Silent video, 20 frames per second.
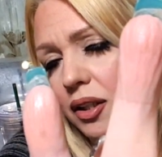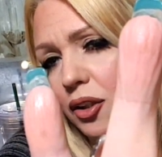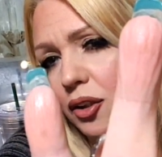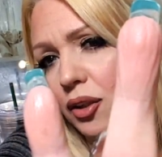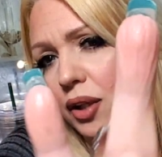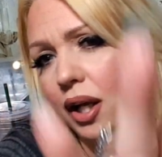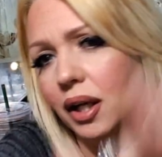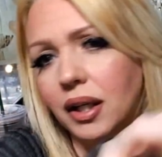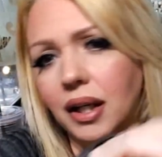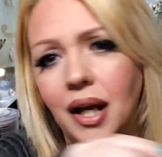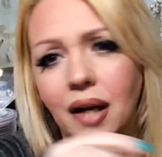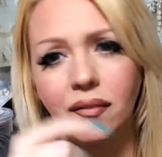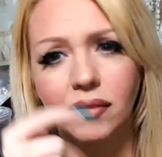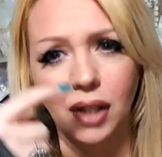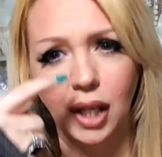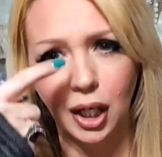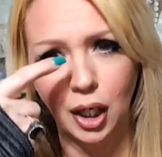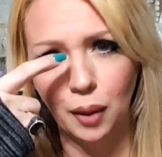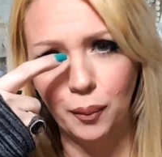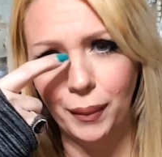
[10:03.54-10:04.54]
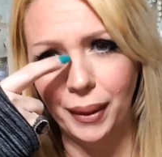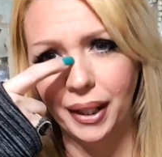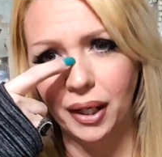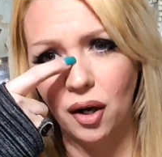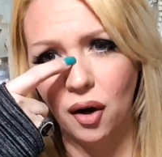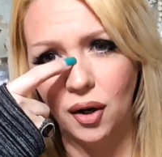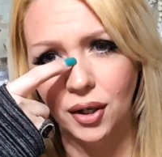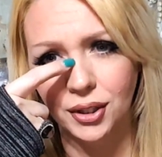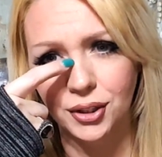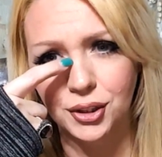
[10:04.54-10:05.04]
you're not going to have like a big
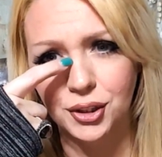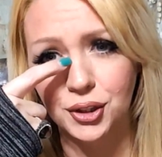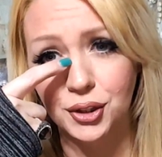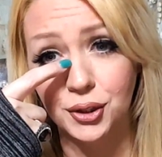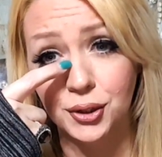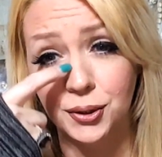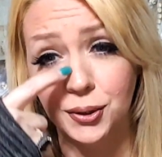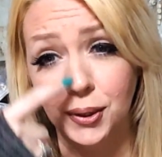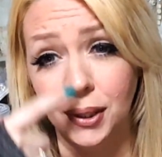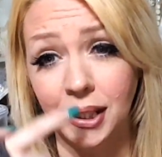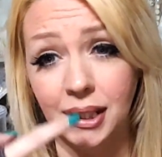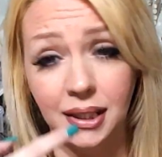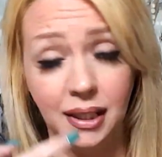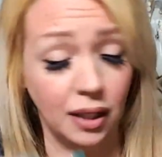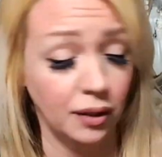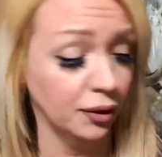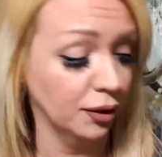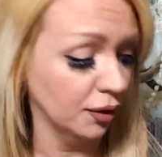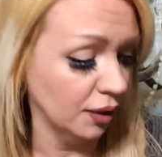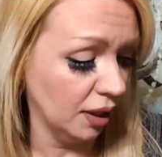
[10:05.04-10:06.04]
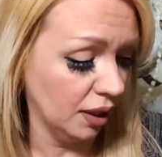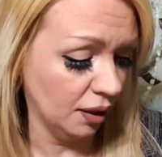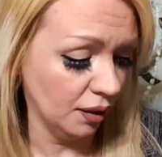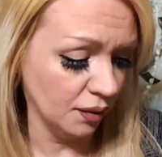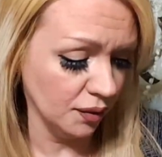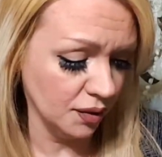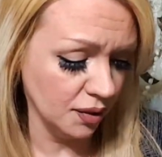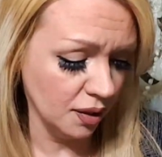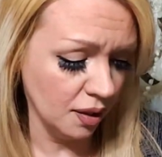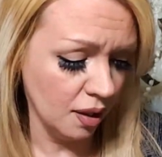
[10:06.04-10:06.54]
orange streak down your
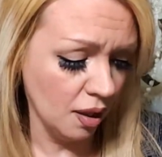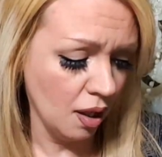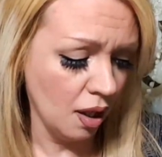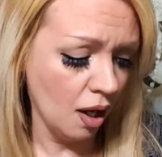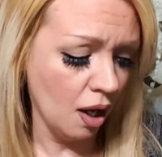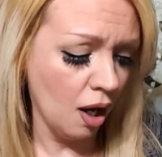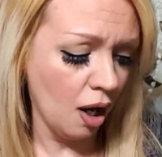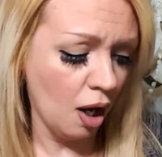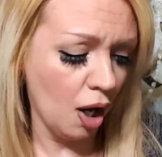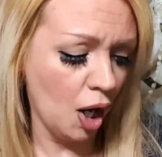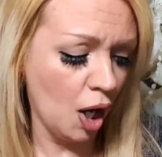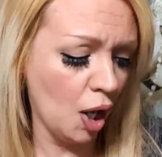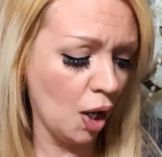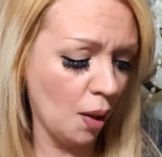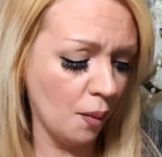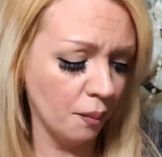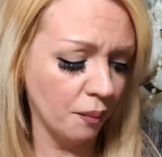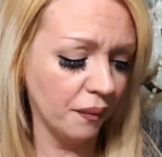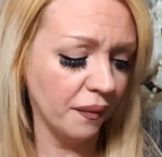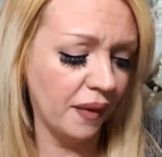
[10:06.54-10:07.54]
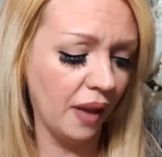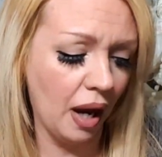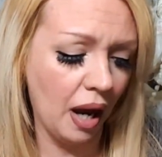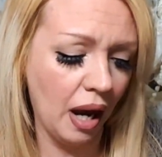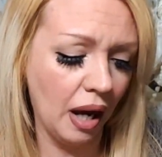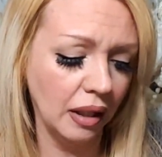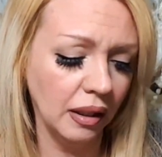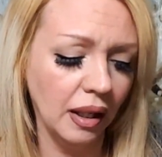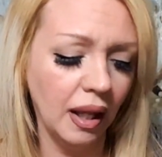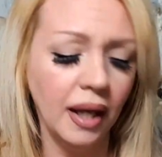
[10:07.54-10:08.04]
nose. Um, the
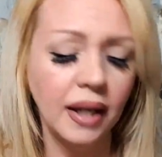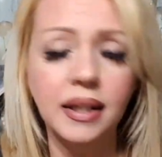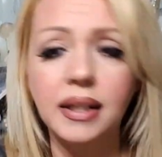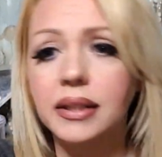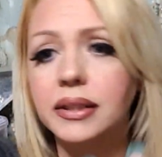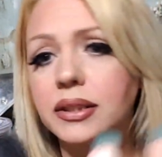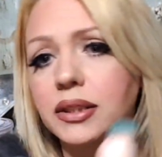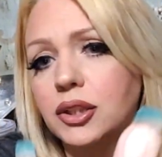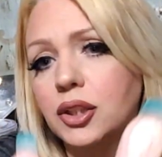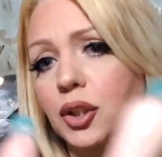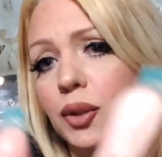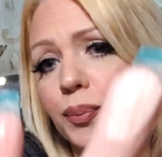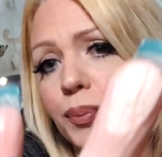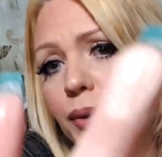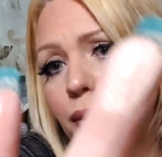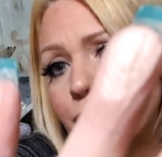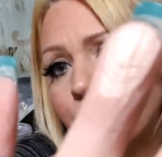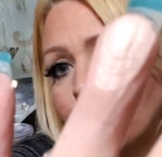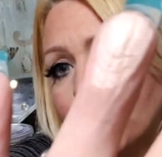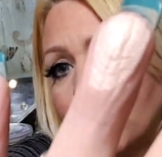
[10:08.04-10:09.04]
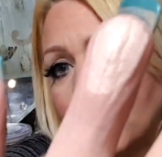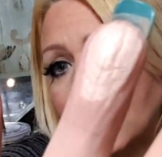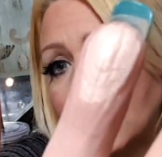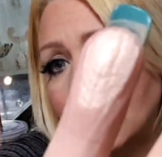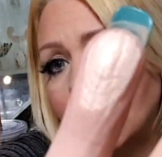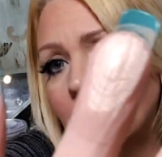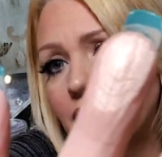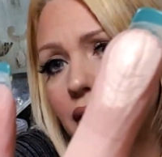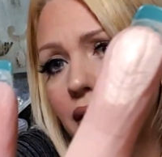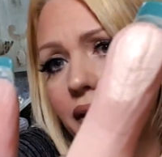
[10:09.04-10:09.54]
highlight is super
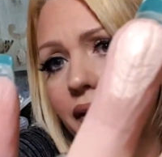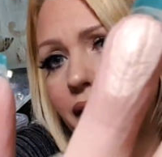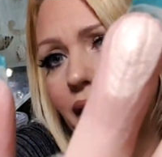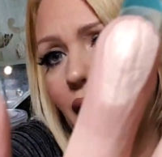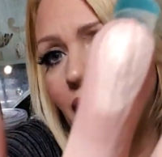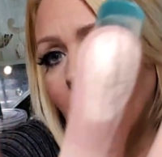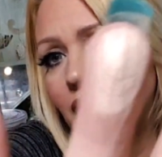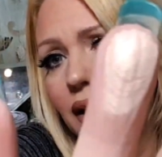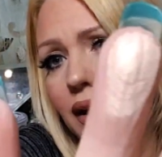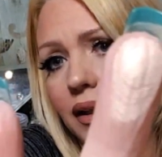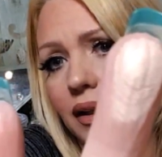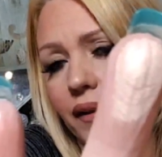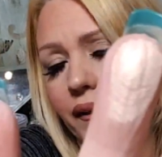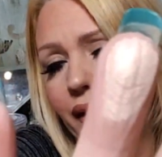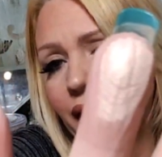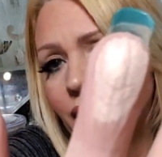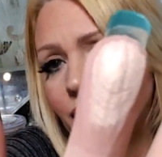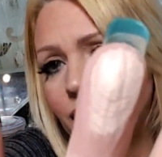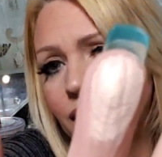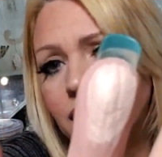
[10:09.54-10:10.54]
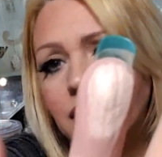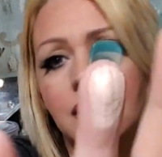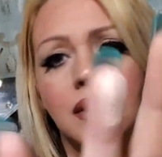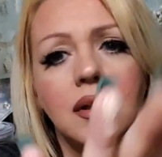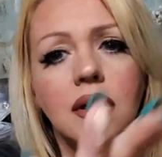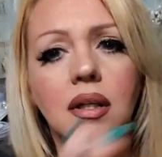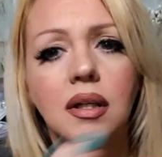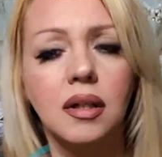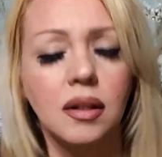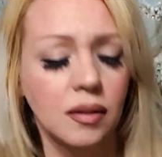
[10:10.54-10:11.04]
pretty. Look at the highlight on that one.
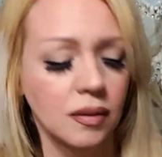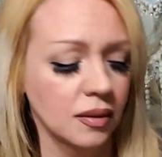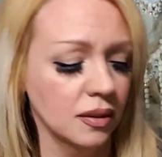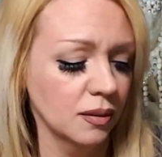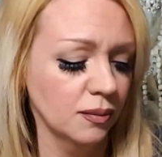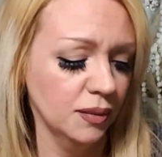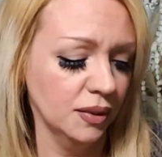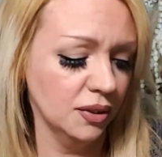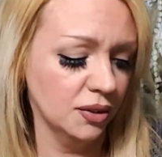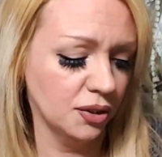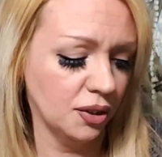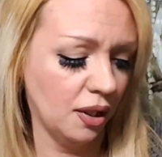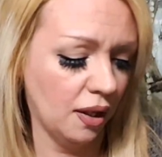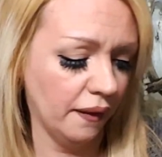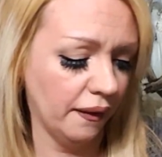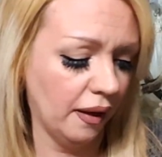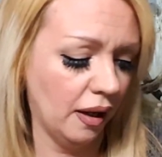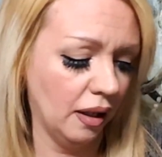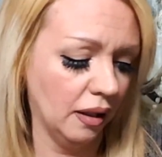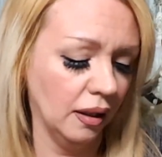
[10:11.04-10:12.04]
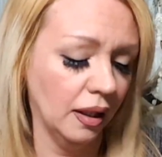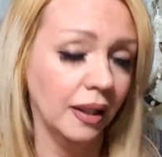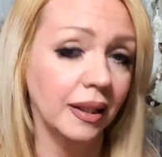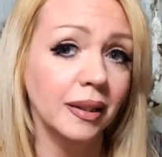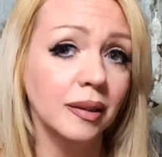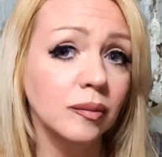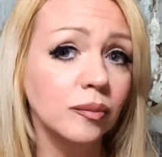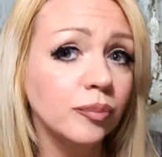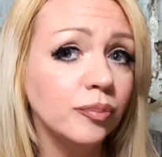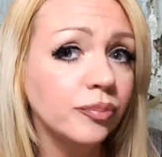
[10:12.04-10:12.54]
Let me try the
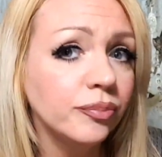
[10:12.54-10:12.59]
highlight.